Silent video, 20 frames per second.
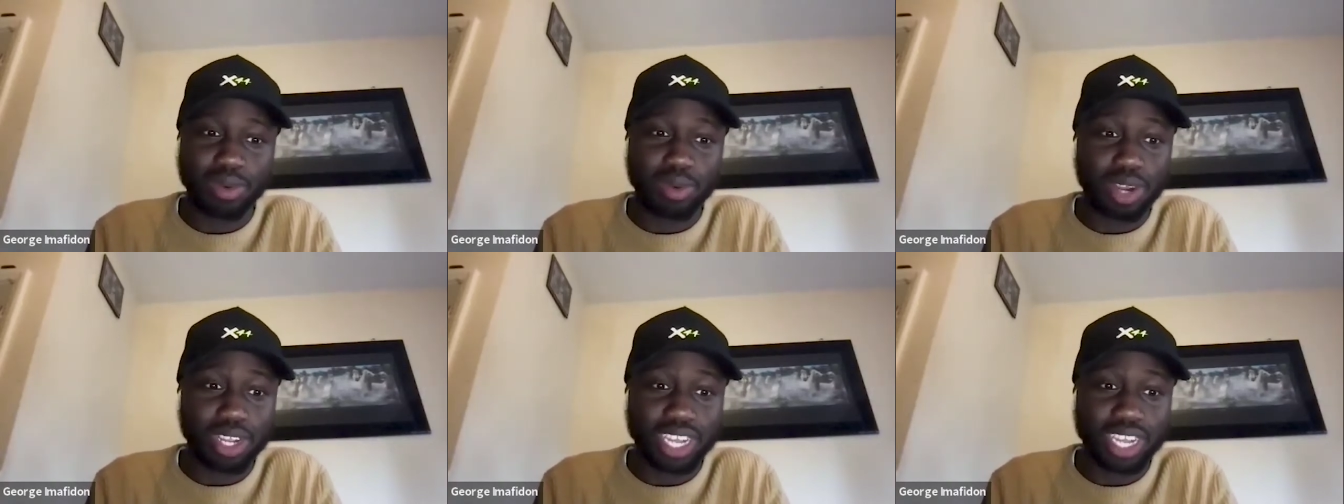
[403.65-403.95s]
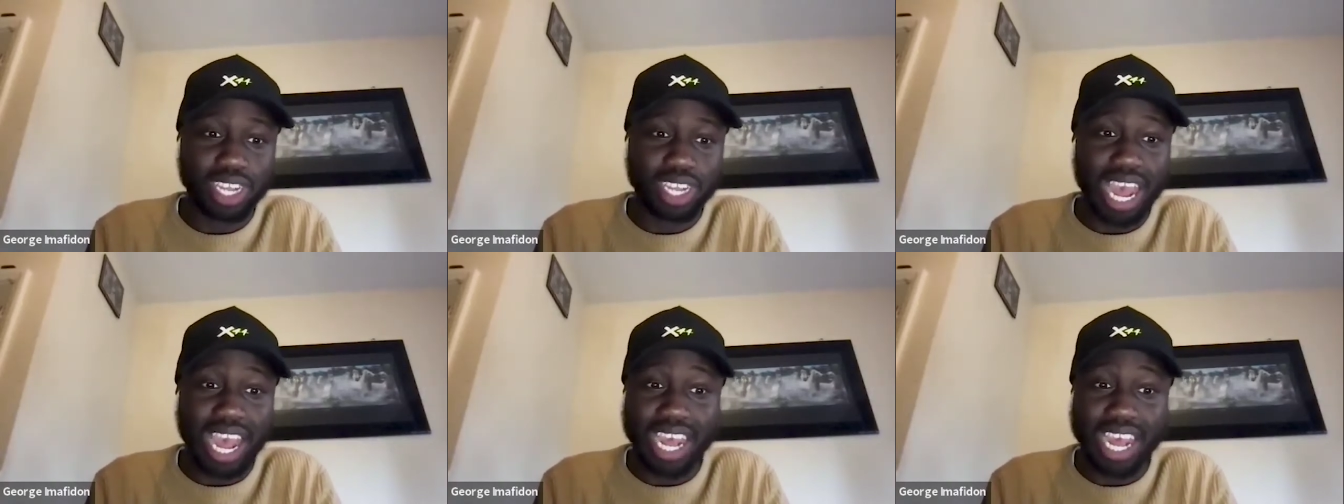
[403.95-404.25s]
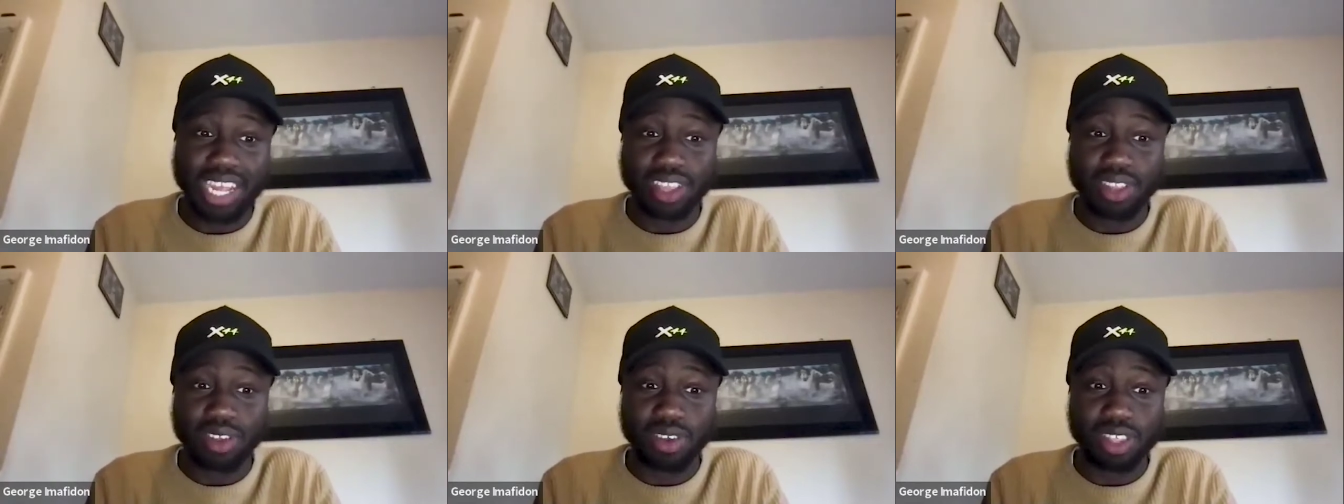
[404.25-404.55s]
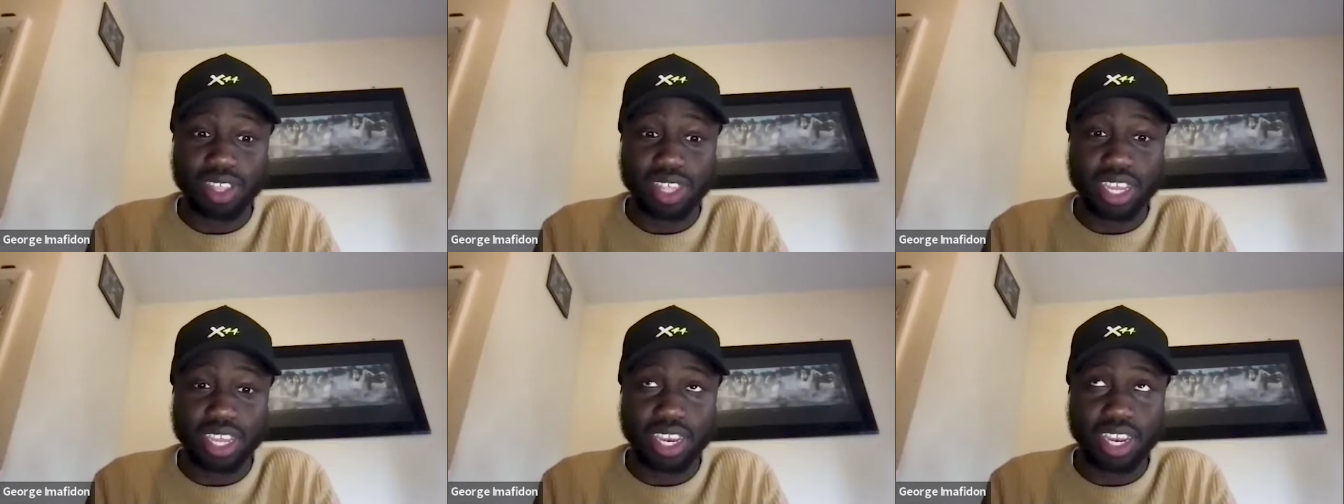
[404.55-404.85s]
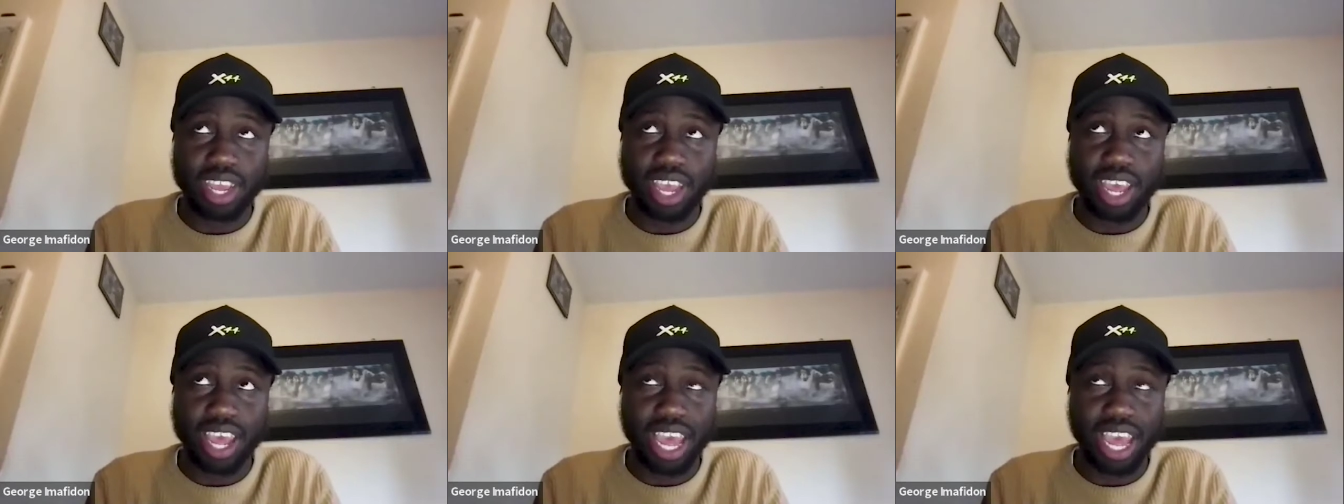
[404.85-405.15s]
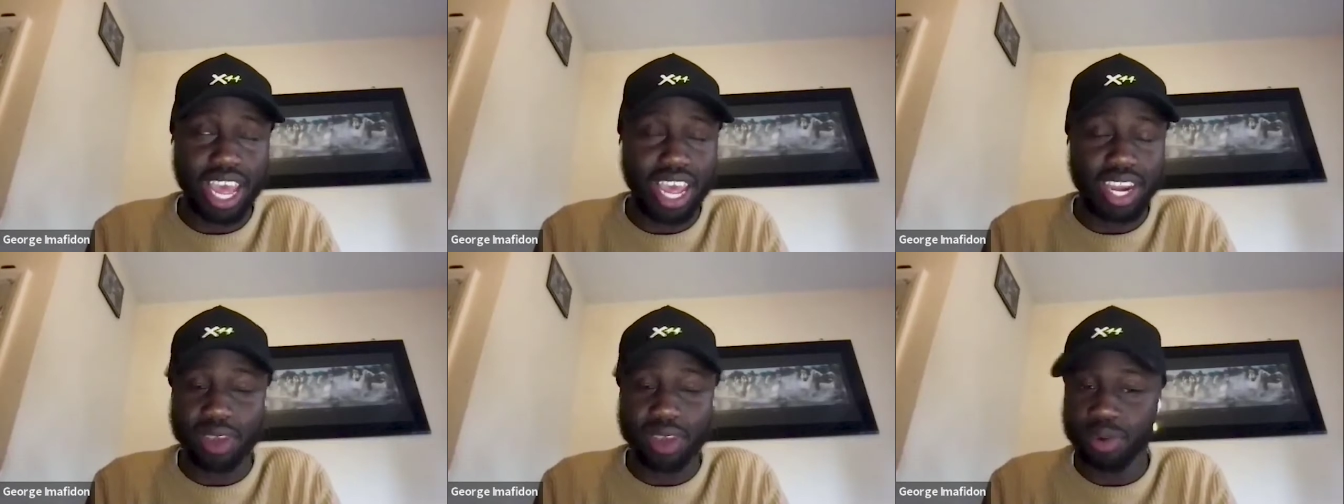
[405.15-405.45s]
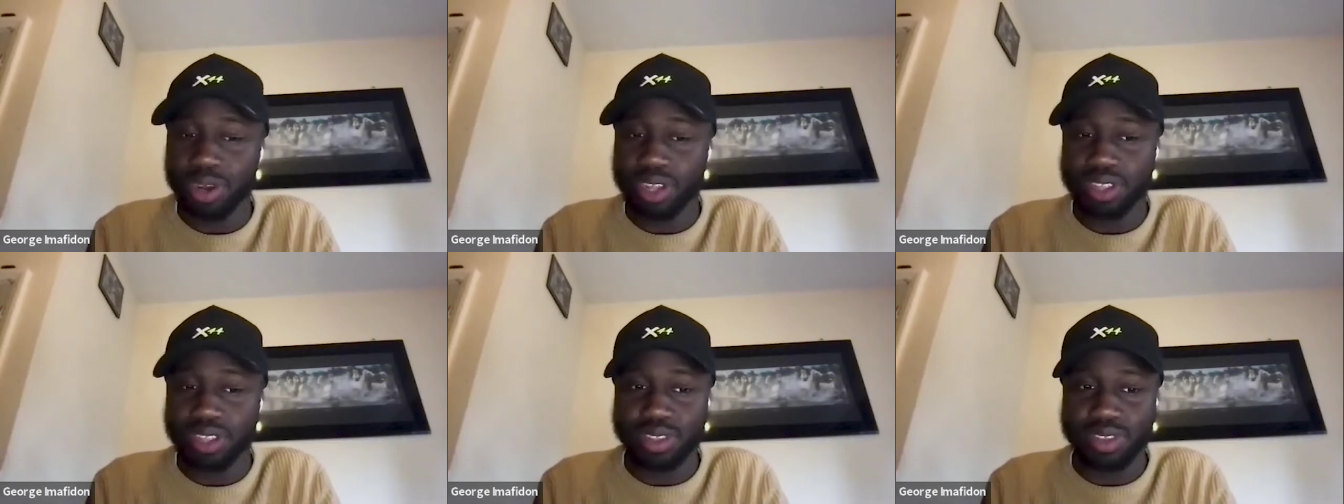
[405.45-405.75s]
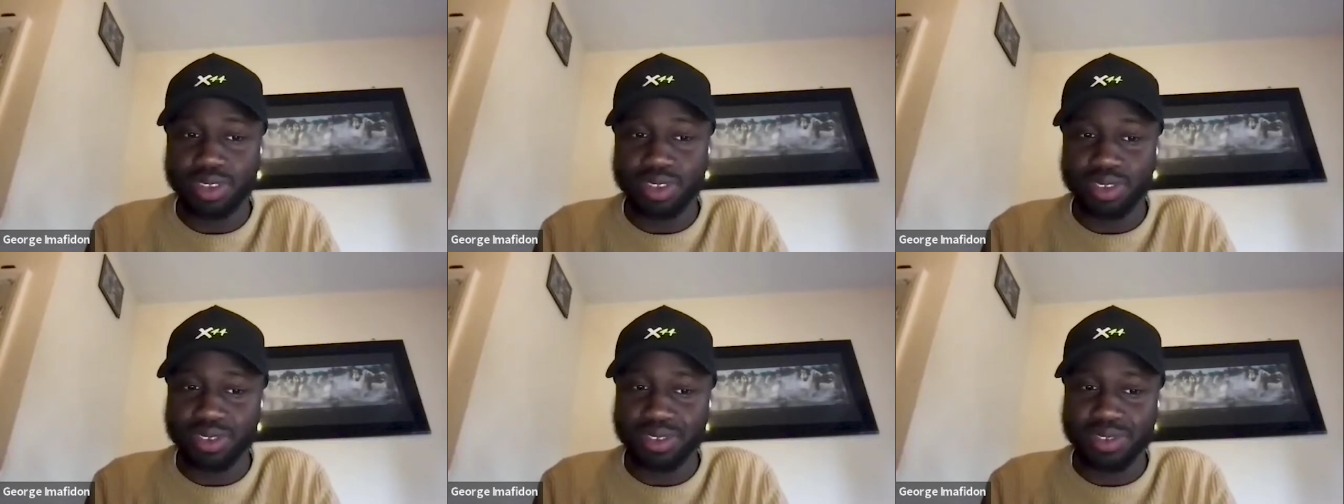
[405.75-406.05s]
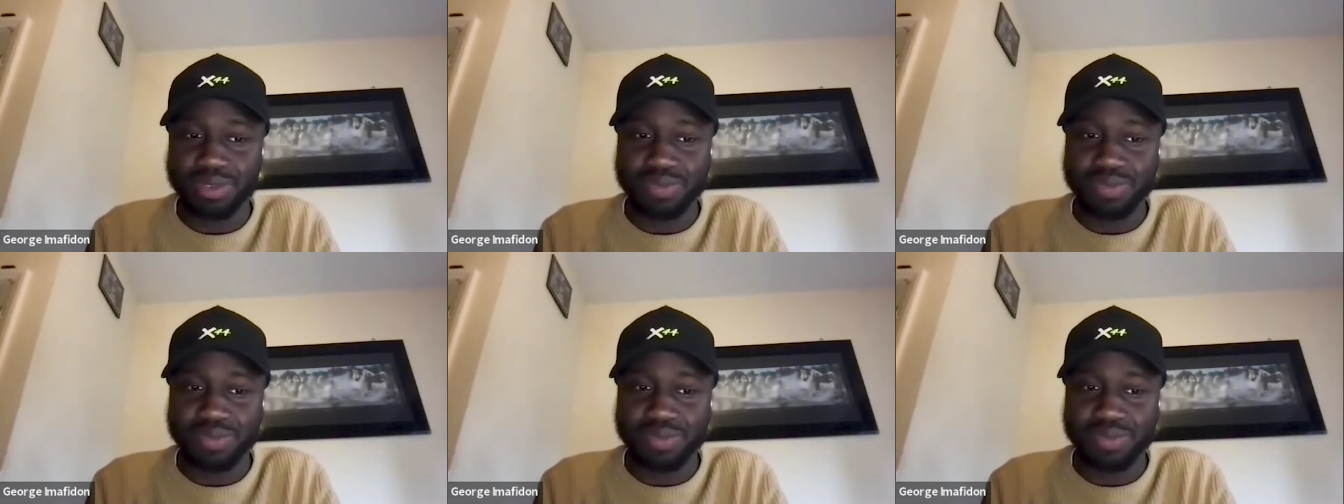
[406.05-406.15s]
which I had not seen anyone do